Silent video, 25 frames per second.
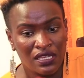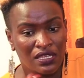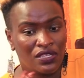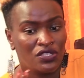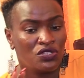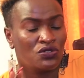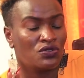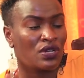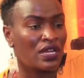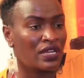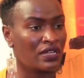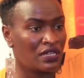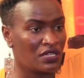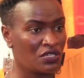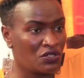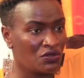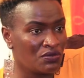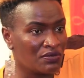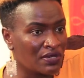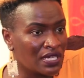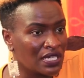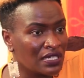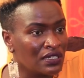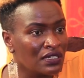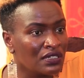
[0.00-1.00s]
you are
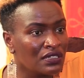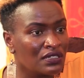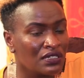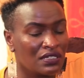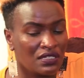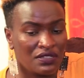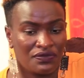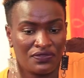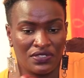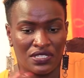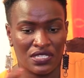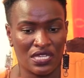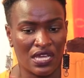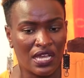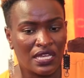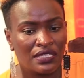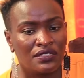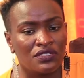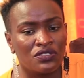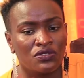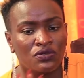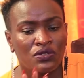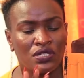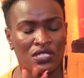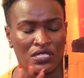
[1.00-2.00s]
human. If it
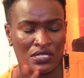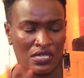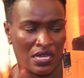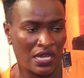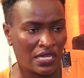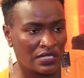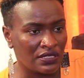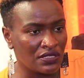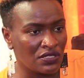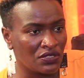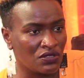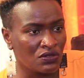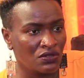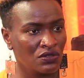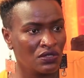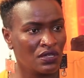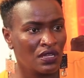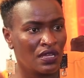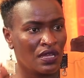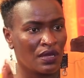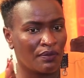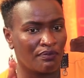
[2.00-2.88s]
hurts you, it hurts you.